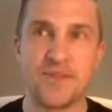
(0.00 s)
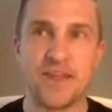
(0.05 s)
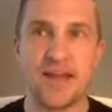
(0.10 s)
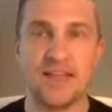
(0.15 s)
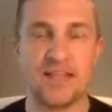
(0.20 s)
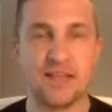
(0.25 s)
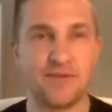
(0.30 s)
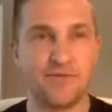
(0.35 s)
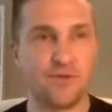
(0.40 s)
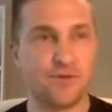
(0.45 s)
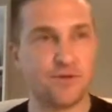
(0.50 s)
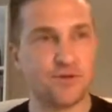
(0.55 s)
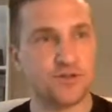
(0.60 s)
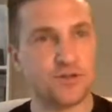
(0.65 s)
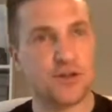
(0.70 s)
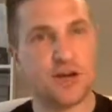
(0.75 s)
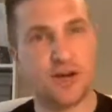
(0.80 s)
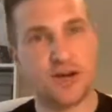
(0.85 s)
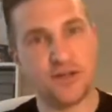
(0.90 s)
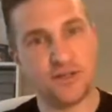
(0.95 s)
and then, of
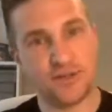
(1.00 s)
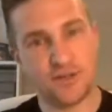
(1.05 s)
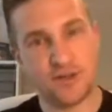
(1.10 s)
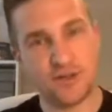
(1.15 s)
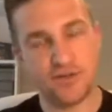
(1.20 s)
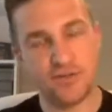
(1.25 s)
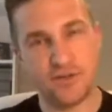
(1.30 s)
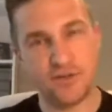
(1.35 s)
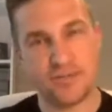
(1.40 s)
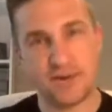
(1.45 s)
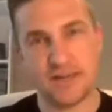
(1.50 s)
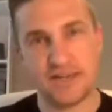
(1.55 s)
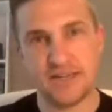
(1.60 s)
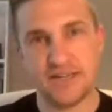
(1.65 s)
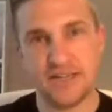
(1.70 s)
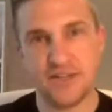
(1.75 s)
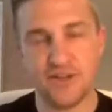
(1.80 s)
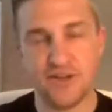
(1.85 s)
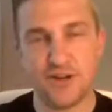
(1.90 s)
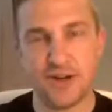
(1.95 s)
course, now he's gone off to
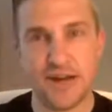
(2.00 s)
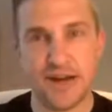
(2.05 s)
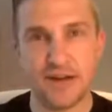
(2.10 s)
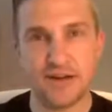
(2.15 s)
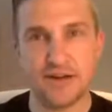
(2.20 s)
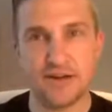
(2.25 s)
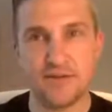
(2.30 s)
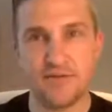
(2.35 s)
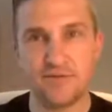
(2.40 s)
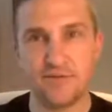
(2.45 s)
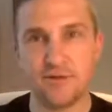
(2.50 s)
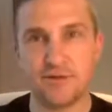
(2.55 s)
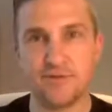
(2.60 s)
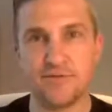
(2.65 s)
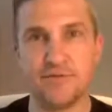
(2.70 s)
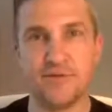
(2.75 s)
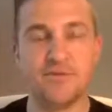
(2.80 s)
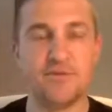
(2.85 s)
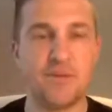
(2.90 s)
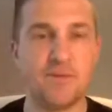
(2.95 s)
Manchester United for
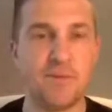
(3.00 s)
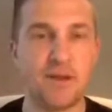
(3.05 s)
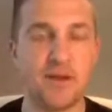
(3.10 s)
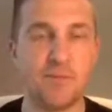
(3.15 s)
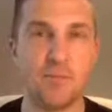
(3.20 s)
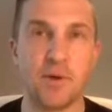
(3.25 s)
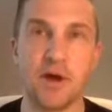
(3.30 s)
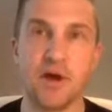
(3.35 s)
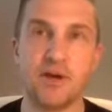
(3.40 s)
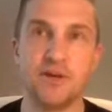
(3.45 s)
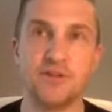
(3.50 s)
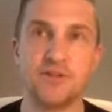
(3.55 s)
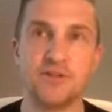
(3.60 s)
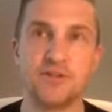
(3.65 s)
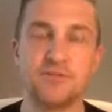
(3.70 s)
fifty million pounds,